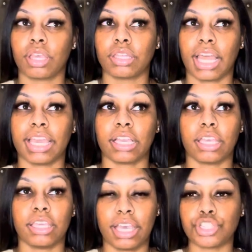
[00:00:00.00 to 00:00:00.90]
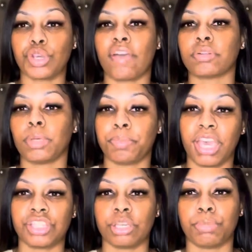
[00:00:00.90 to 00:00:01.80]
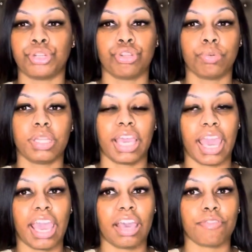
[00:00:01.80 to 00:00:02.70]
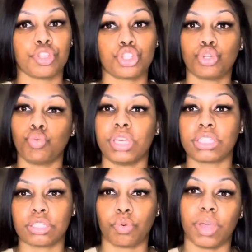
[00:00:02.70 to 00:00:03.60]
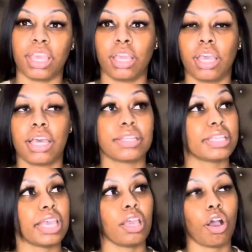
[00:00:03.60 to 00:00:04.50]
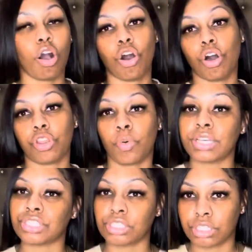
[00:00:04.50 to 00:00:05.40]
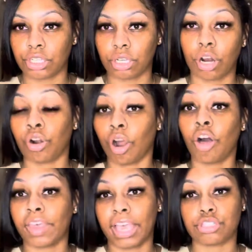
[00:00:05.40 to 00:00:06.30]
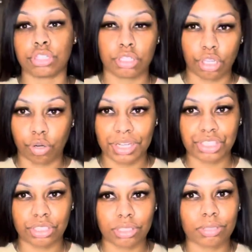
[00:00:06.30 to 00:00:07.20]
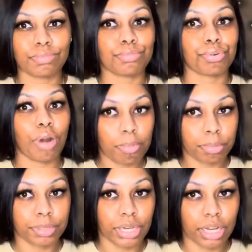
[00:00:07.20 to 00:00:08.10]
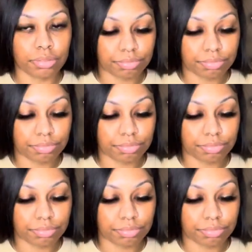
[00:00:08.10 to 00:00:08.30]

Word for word: Like, yes, you have to be patient, but do you really have two weeks to wait to get all the questions to or all the answers to your questions? Probably not.